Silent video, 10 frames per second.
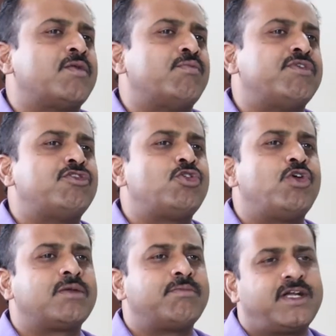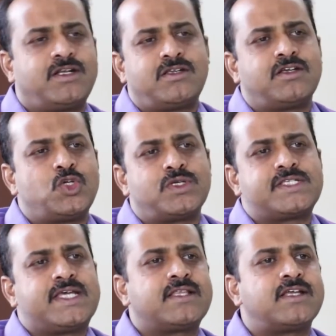before going bed, you are
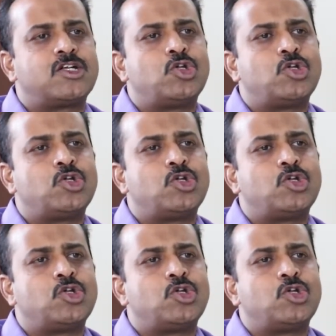saying that